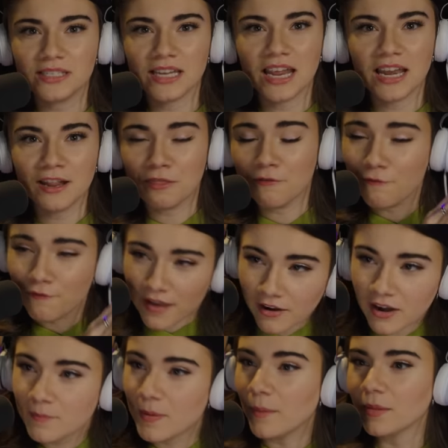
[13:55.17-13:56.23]
is in the
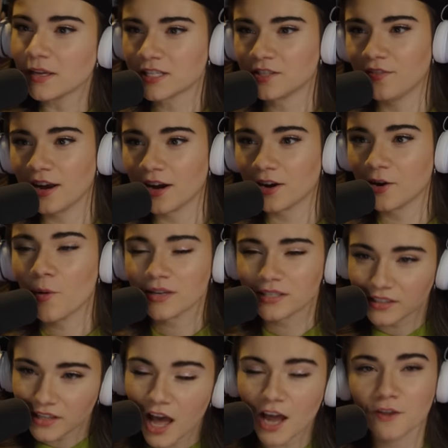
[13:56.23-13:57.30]
very public sphere, who has
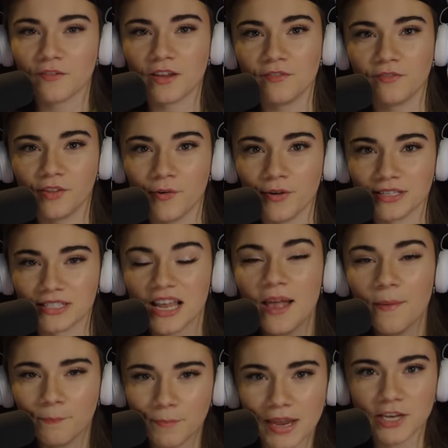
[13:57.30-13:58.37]
a lot of influence,
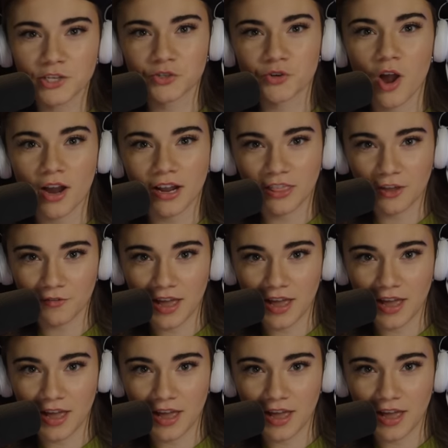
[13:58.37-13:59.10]
being strong in their